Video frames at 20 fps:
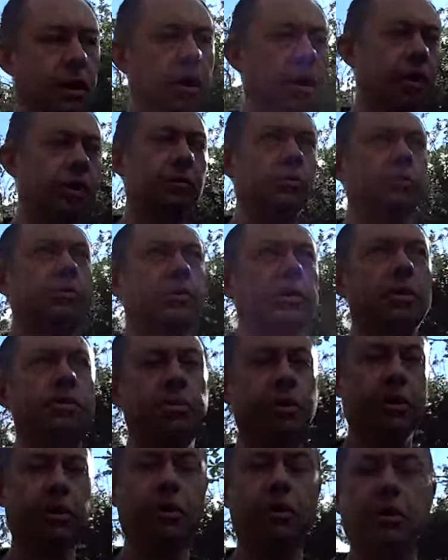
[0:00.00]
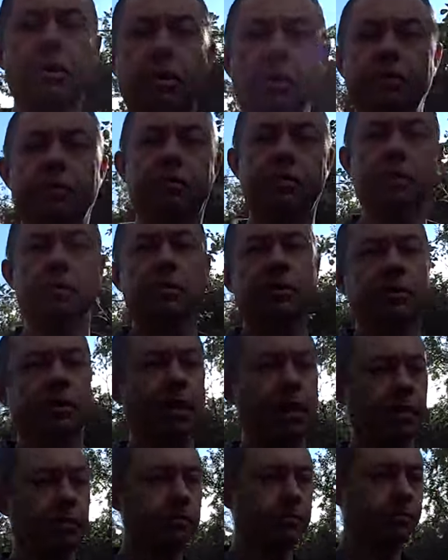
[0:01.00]
I'm deep in the heart of
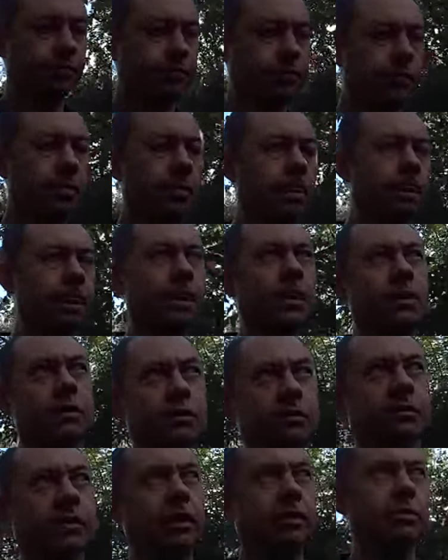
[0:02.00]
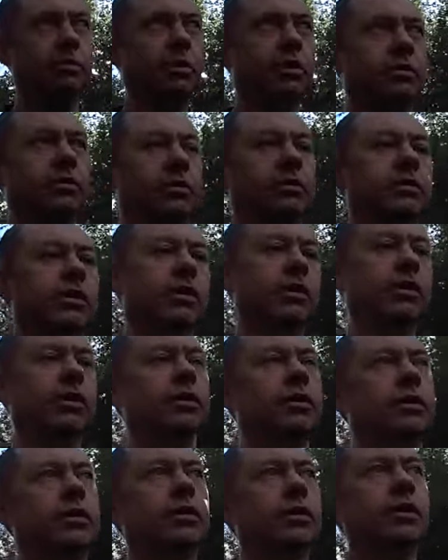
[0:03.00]
Somerset, southwest of
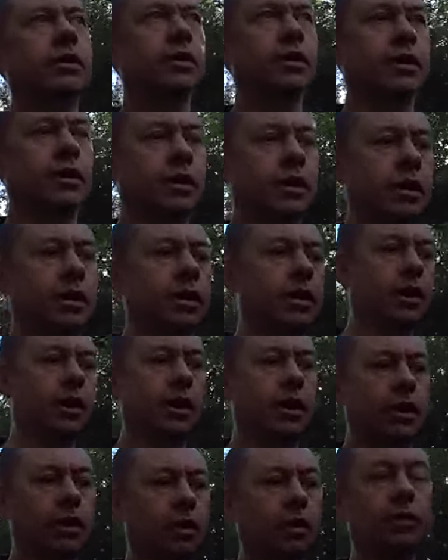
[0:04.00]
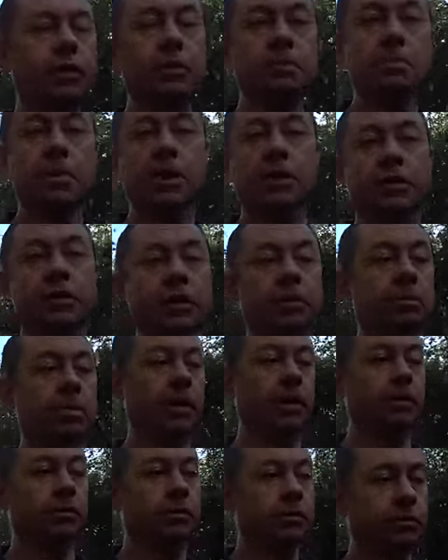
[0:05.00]
England, uh, on the Mendip
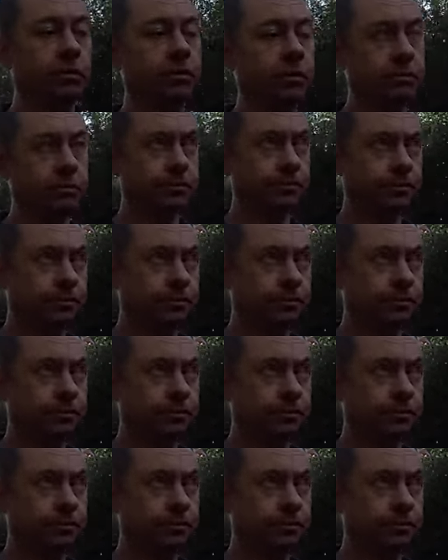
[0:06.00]
Hills,